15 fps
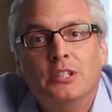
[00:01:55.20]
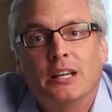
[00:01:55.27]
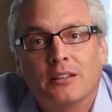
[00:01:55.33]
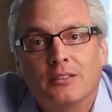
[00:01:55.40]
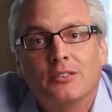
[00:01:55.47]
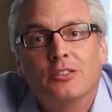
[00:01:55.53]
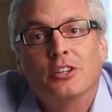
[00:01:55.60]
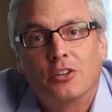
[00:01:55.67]

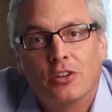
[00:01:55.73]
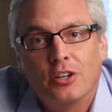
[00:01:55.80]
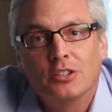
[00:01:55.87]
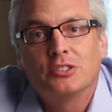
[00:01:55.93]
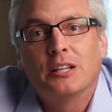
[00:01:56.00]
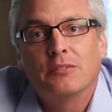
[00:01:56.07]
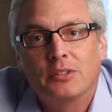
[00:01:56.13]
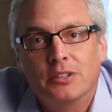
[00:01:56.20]
yet the
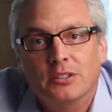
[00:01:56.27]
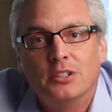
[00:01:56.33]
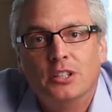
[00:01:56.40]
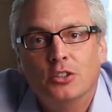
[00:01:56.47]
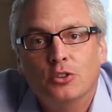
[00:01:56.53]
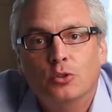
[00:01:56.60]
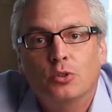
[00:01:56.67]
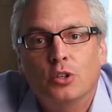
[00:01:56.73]
cuts have
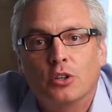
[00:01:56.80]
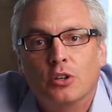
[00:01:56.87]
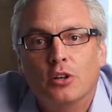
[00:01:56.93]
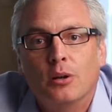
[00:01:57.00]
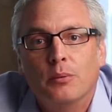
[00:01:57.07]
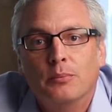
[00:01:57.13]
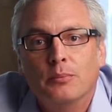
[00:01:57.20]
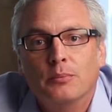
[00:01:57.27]
continued to
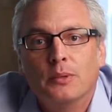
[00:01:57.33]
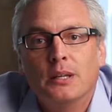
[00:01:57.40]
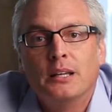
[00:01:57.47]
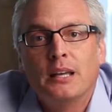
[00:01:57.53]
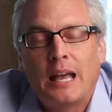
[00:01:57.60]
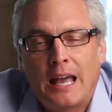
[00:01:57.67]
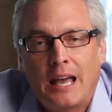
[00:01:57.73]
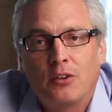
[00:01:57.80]
come.
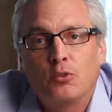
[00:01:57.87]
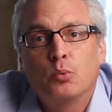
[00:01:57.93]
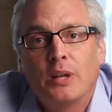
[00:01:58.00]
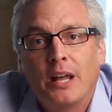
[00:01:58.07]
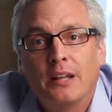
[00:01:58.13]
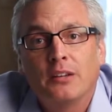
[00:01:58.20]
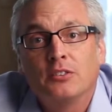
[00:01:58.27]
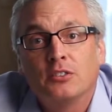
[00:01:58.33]
How have
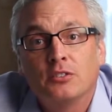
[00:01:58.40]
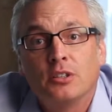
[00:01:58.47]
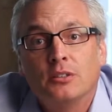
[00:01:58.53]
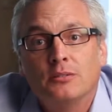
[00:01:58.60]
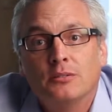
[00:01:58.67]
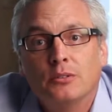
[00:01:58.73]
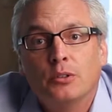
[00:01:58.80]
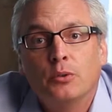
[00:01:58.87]
we handled
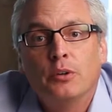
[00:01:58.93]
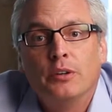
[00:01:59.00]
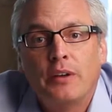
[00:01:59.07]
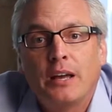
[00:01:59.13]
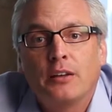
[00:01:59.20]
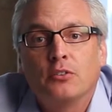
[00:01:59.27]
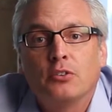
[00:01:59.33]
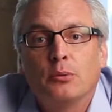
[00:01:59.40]
it? We've
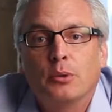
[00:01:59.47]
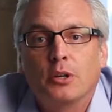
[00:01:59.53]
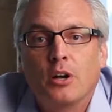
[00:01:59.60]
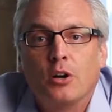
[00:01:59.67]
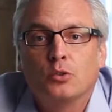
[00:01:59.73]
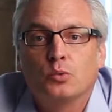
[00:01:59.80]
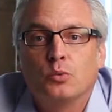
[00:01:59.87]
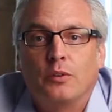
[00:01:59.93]
handled it
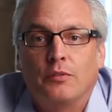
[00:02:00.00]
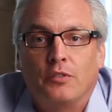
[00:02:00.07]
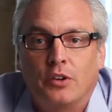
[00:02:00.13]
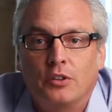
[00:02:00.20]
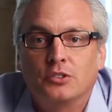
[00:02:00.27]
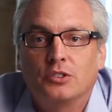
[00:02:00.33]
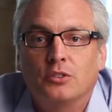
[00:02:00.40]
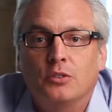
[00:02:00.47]
because we're
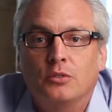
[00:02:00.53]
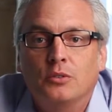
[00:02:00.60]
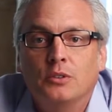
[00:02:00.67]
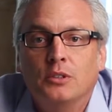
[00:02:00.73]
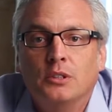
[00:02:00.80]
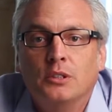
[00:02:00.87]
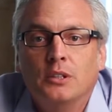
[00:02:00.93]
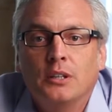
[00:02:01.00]
versatile.
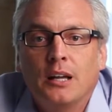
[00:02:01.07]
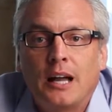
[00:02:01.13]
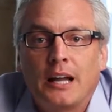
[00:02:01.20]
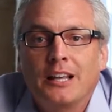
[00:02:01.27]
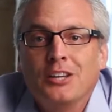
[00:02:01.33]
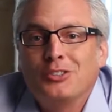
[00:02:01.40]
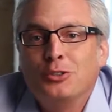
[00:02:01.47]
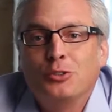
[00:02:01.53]

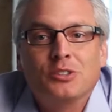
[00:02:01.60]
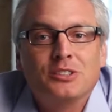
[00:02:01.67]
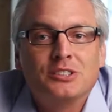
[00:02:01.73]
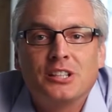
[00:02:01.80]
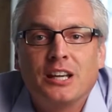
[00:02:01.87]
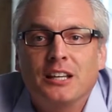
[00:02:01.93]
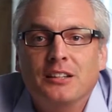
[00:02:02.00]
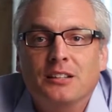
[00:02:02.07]
I guess you could
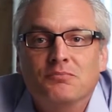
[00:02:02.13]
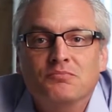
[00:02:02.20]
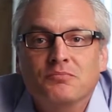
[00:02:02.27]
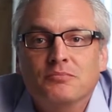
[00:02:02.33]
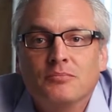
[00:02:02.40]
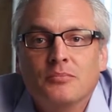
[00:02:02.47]
say that